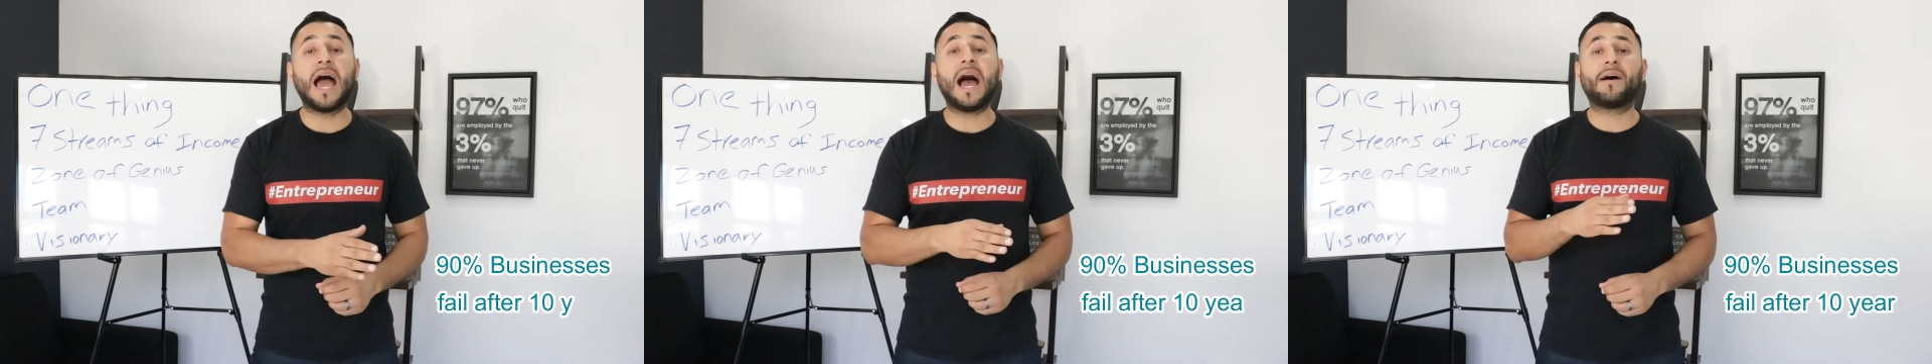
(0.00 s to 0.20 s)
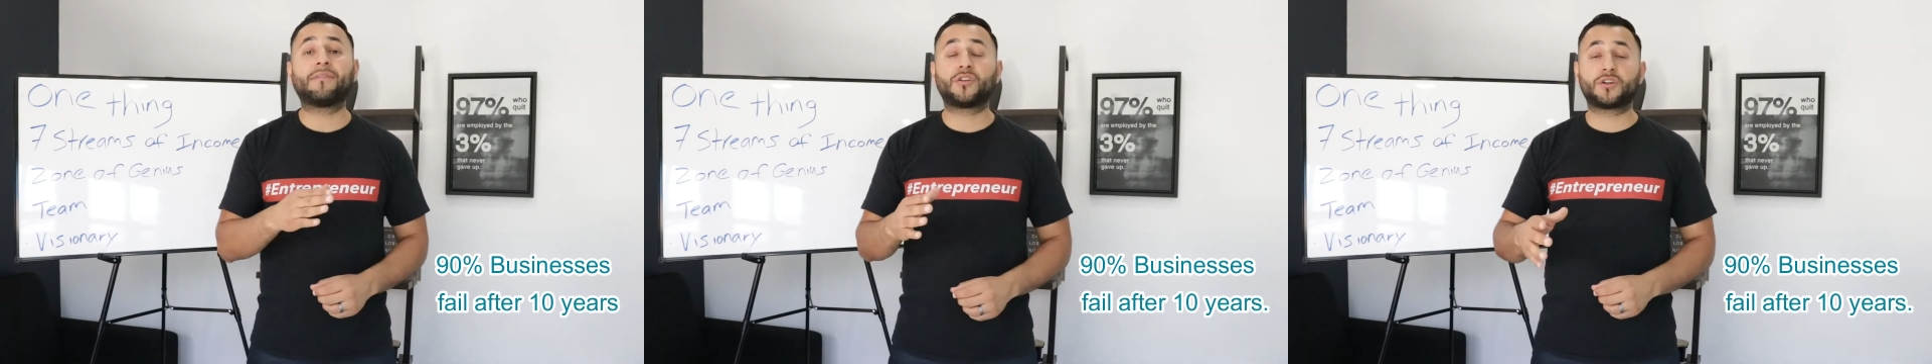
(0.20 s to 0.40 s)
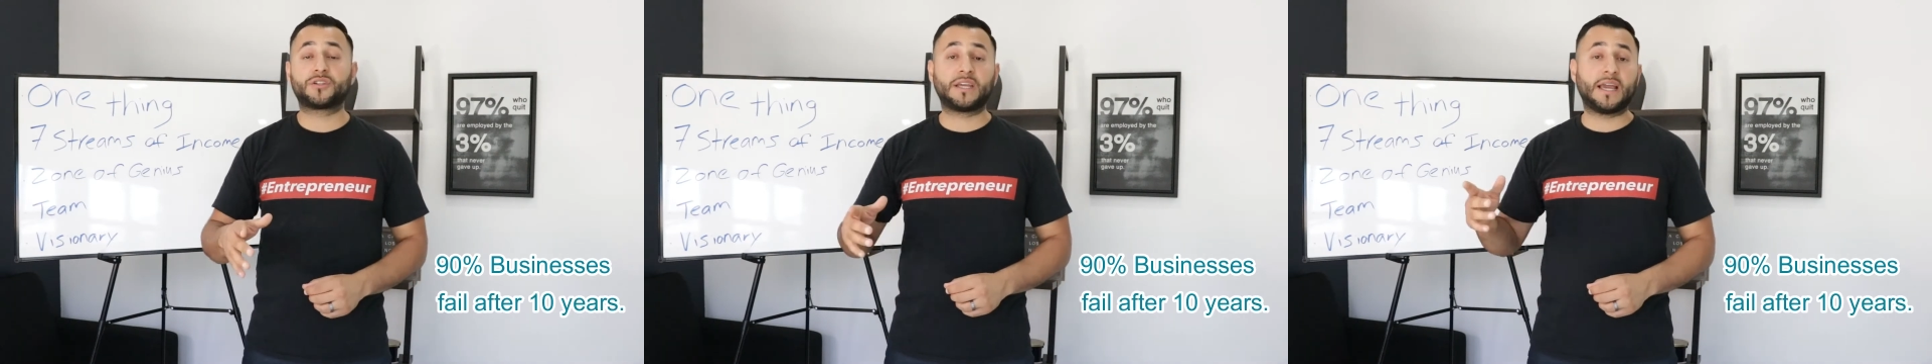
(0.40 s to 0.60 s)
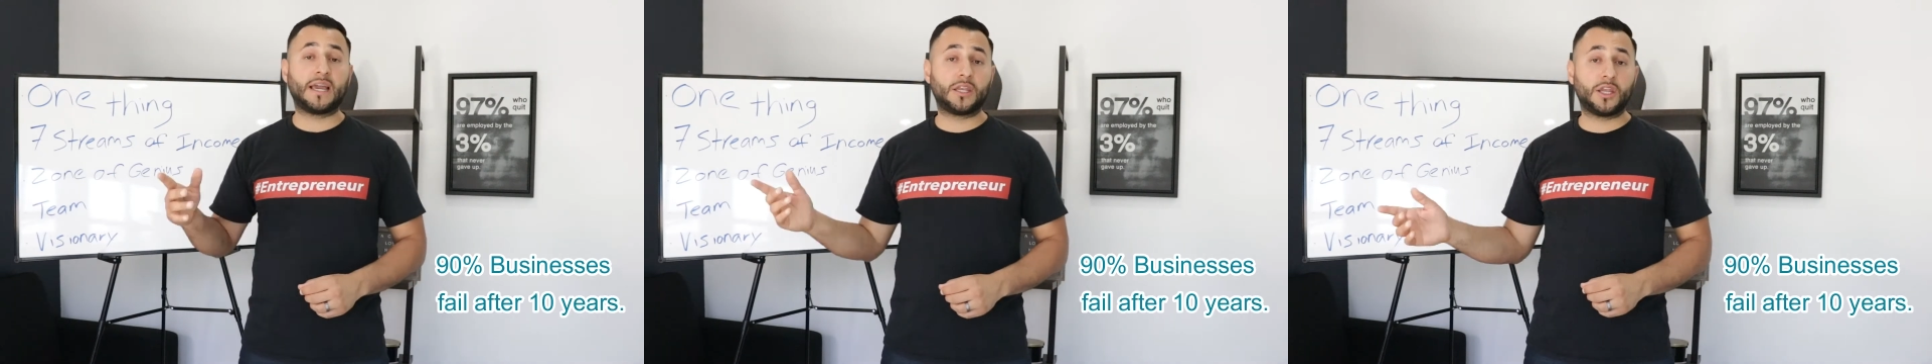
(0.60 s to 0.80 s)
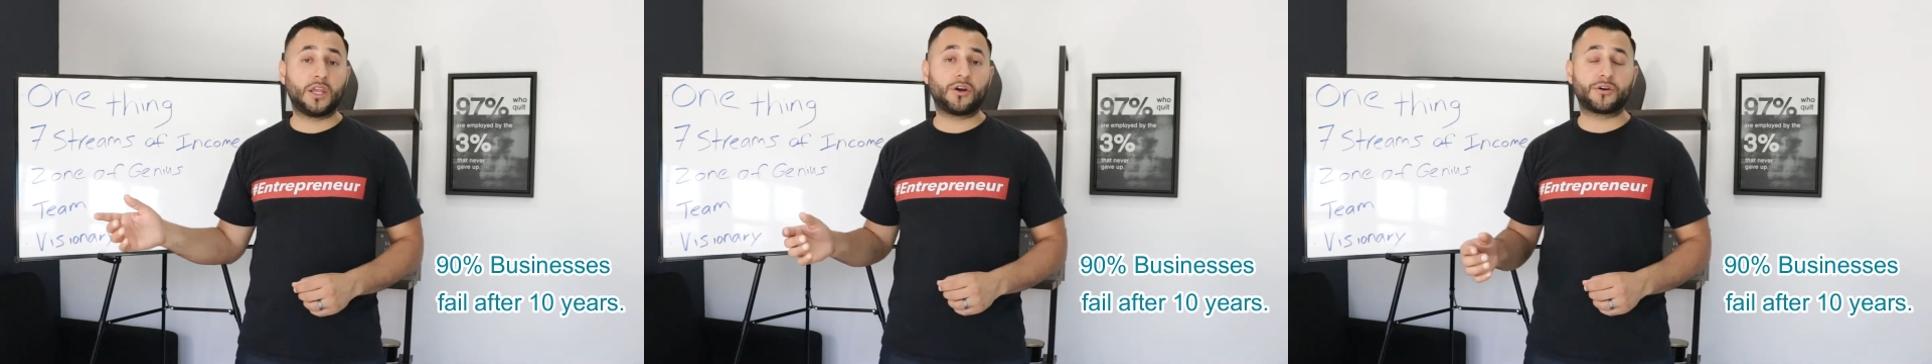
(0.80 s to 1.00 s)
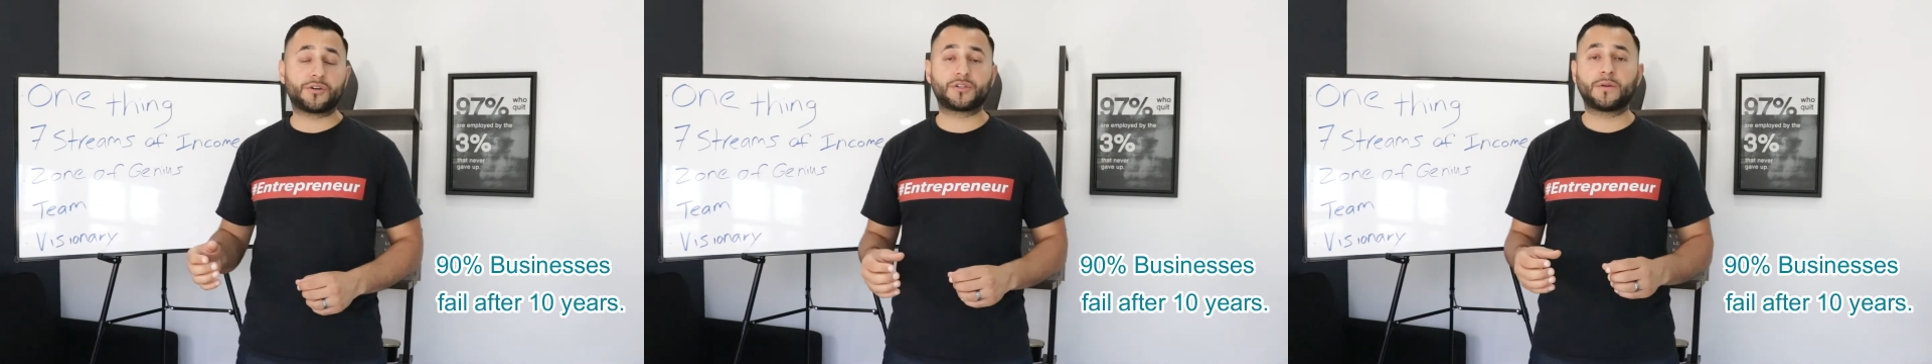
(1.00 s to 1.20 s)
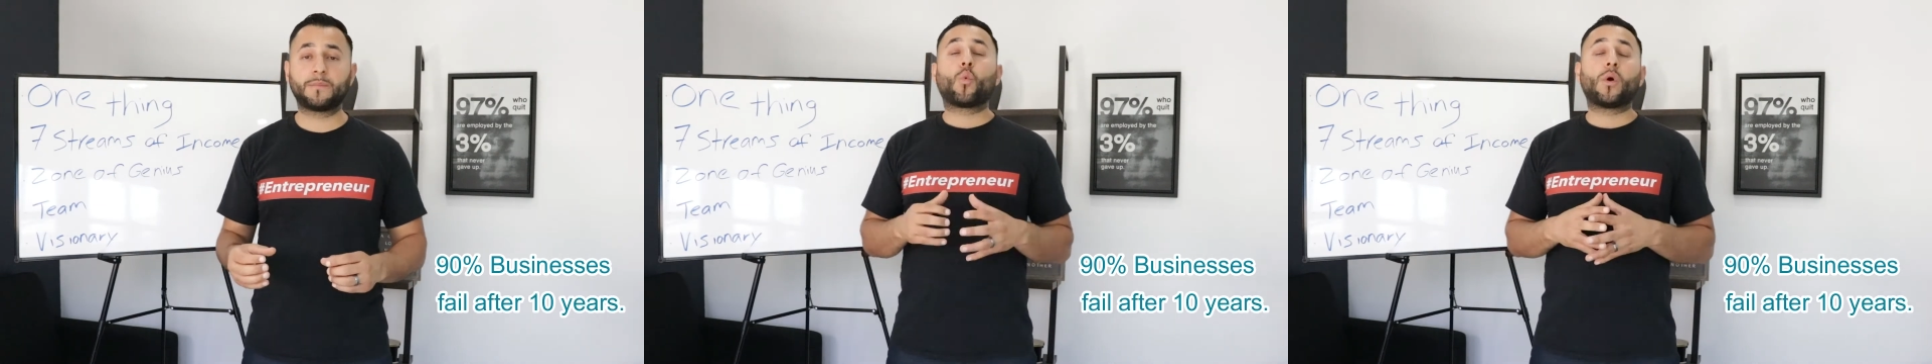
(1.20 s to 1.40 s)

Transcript: after 10 years.